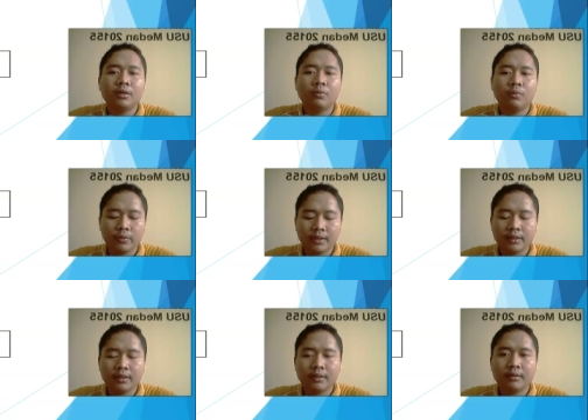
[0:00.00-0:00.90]

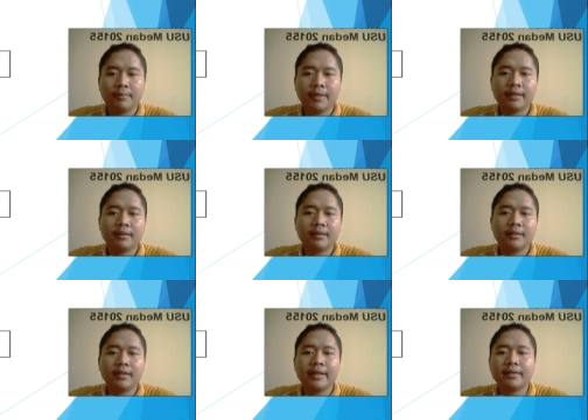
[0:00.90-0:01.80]
We make
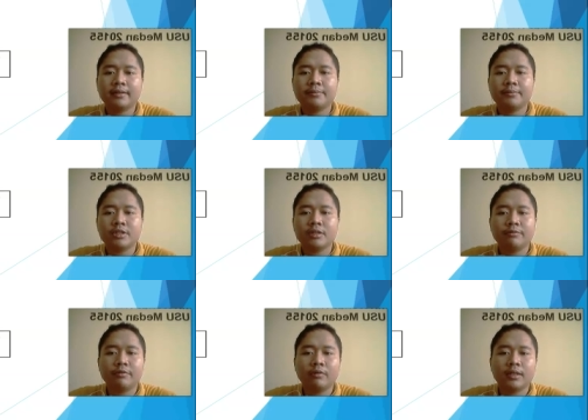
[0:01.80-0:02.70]
an encryption
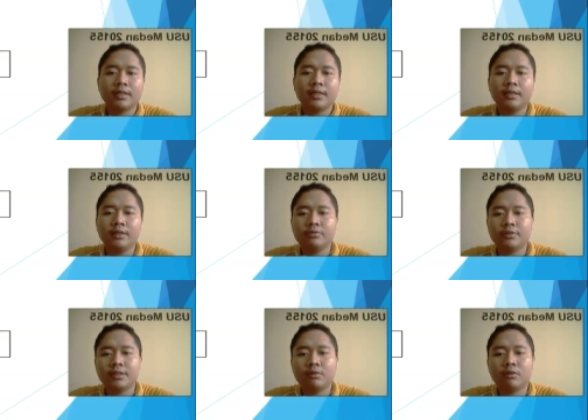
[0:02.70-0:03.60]
for the key
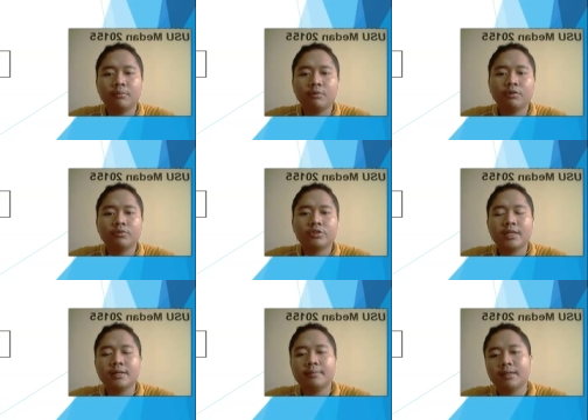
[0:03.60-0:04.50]
using Okamoto
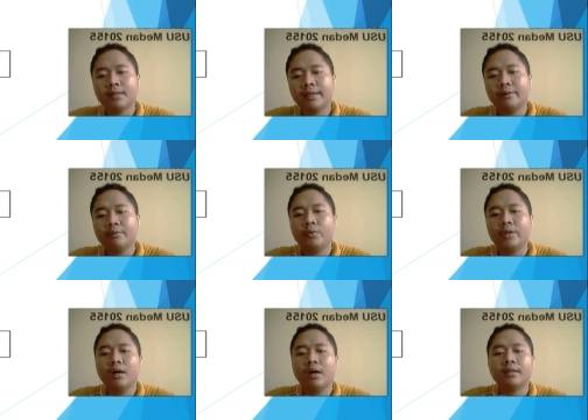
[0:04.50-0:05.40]
Uchiyama, and we
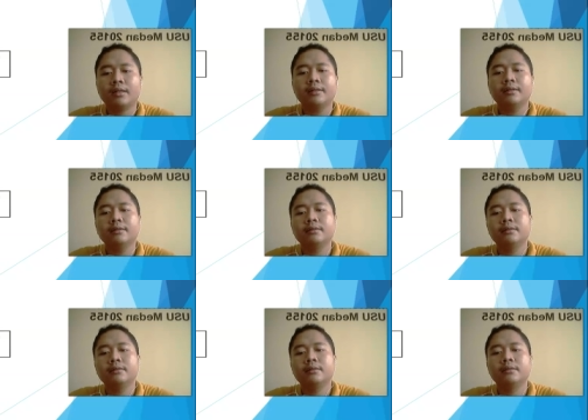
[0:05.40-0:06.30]
got the
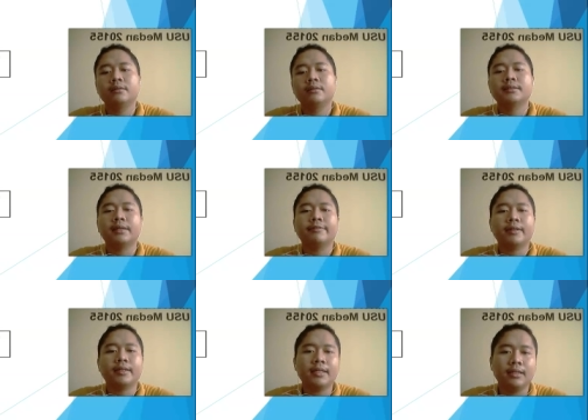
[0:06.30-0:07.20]
cipher
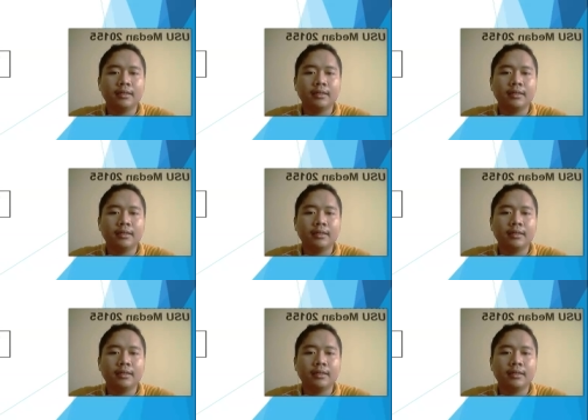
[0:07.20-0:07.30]
key.